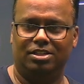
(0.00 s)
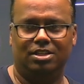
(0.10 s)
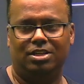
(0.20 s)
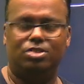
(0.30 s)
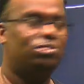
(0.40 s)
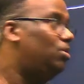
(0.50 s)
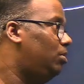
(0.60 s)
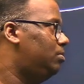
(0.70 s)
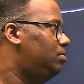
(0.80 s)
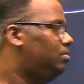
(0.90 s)
So,
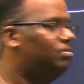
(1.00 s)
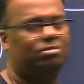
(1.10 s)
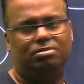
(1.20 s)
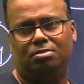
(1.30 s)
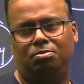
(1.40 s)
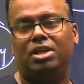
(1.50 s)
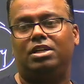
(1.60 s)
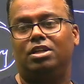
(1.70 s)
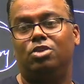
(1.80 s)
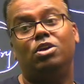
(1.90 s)
but
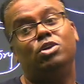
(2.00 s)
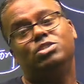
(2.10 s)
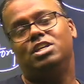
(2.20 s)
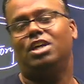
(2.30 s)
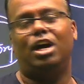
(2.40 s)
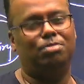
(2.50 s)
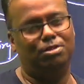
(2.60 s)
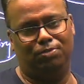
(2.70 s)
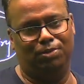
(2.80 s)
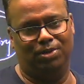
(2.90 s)
you are using carbon
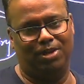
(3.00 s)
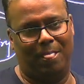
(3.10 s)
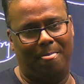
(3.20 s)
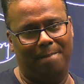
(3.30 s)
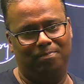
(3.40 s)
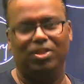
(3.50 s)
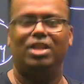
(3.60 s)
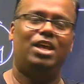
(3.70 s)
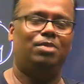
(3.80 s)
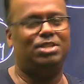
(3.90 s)
fuel.
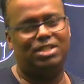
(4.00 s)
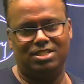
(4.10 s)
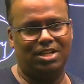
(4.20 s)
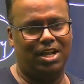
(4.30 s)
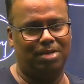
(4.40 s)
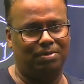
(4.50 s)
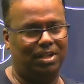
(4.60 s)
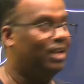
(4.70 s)
Emissions are happening.